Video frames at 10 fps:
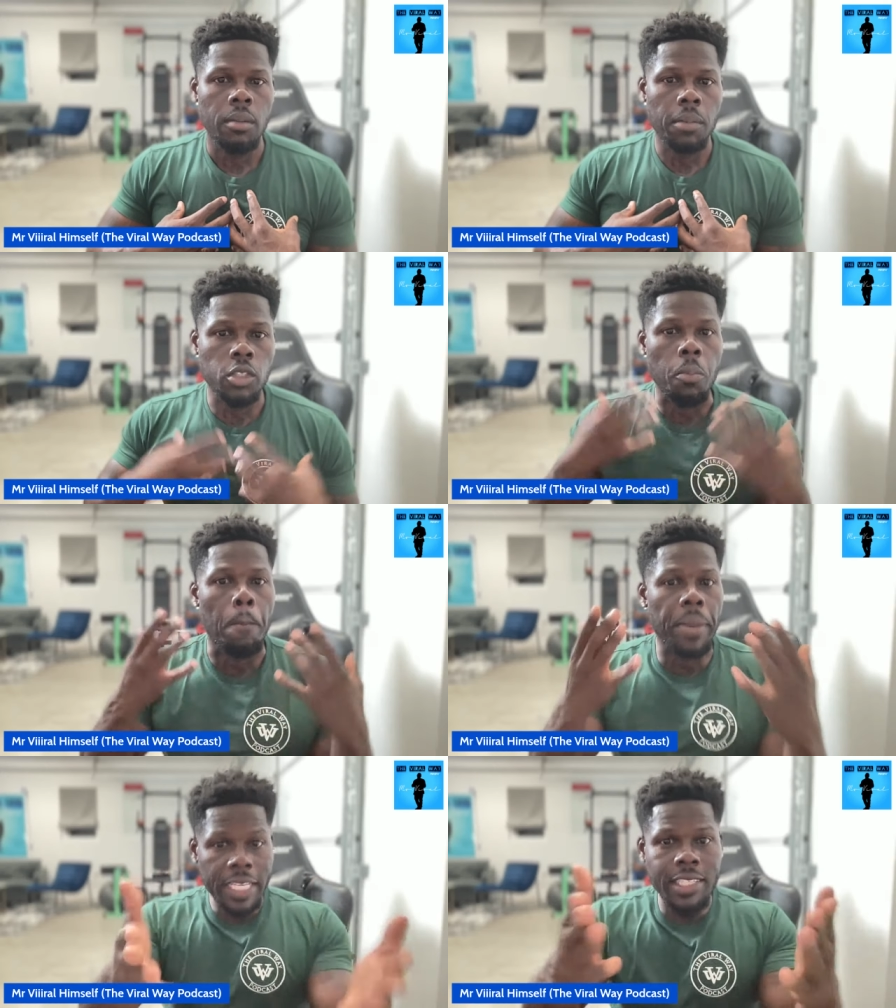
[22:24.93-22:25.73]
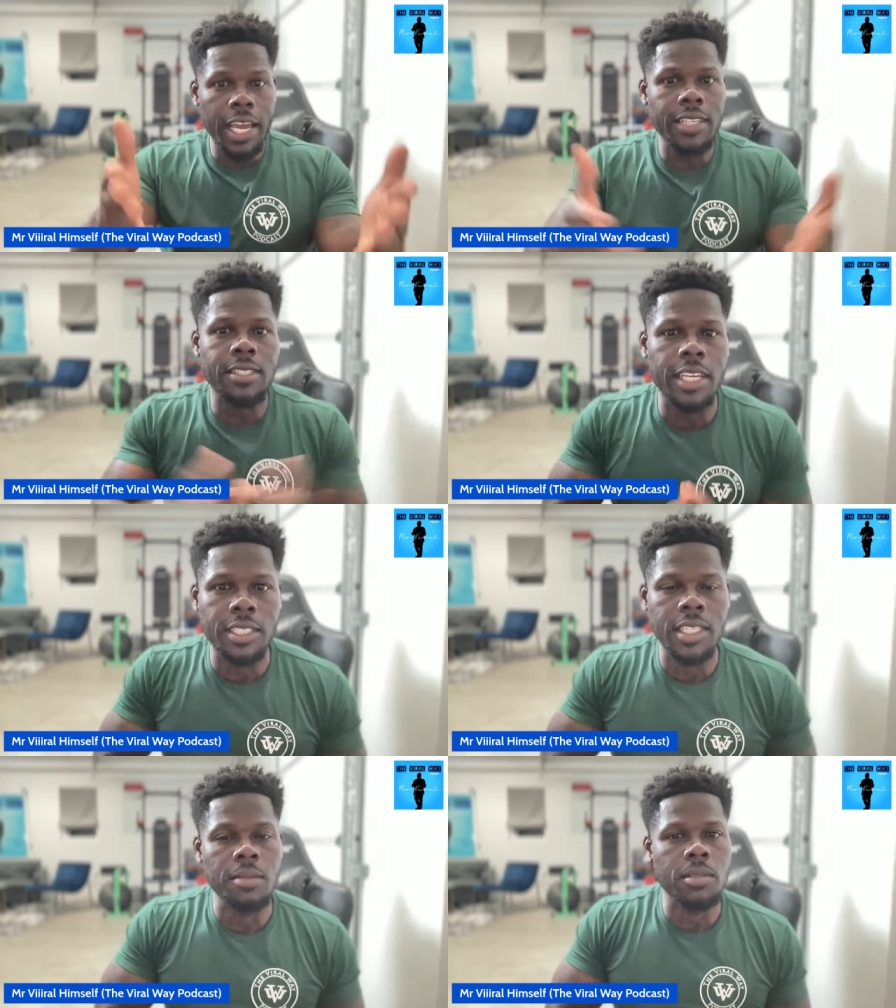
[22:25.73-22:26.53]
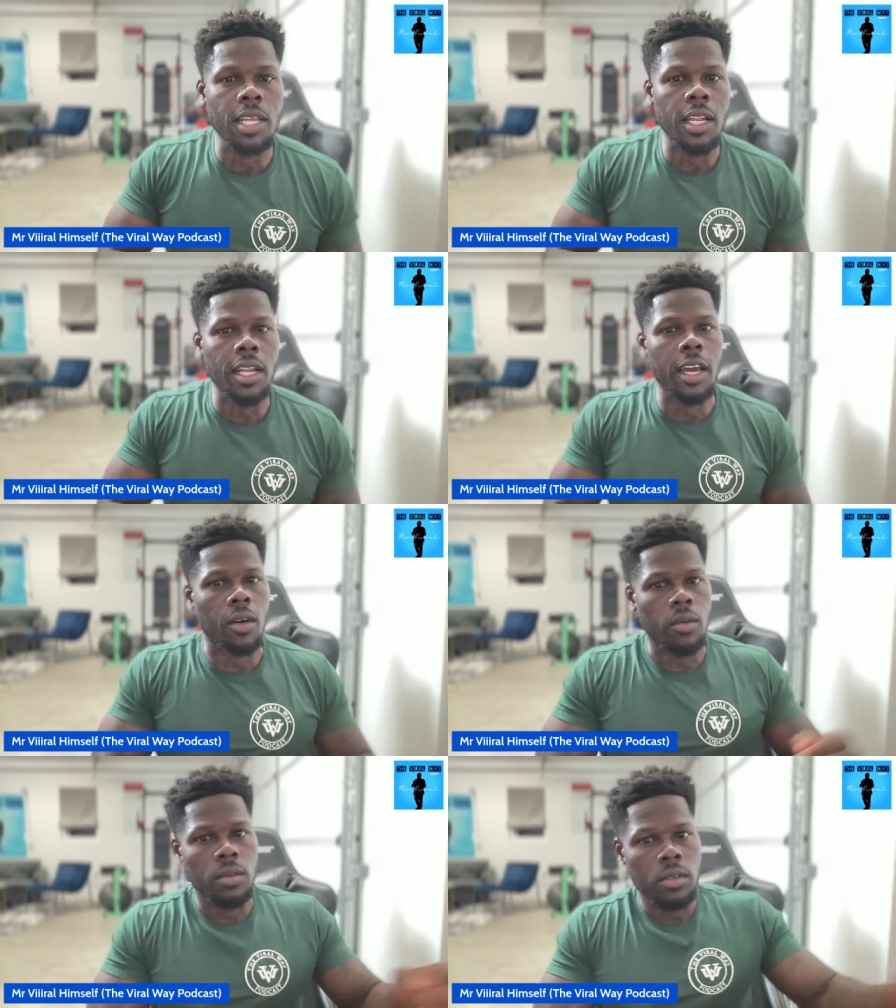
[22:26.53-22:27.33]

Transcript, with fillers: But you bitch ass niggas keep selling out.